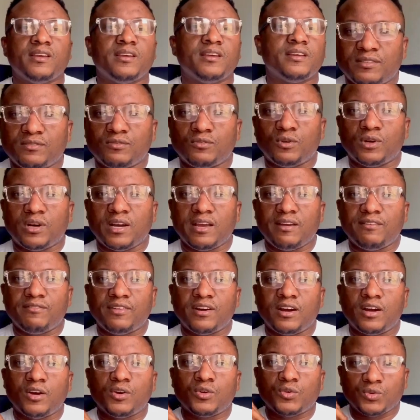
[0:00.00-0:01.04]

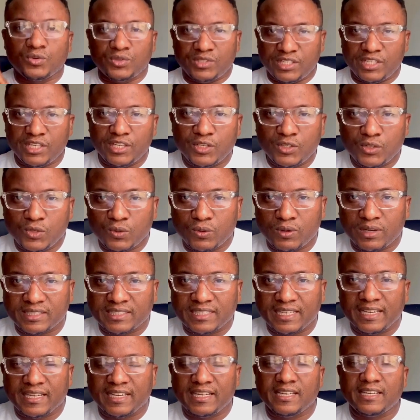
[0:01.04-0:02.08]
Whatever routine you are
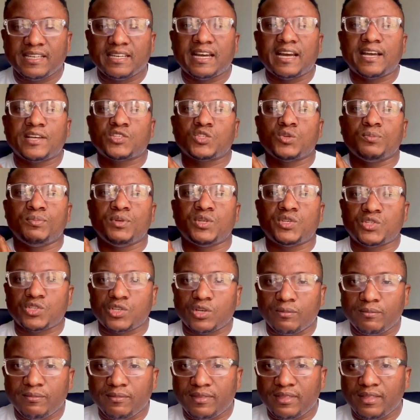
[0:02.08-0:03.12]
taking has to be
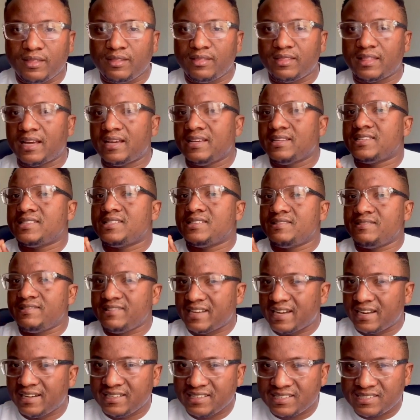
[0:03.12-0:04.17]
something that is
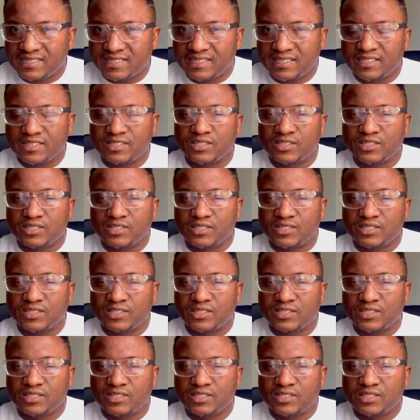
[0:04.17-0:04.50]
realistic,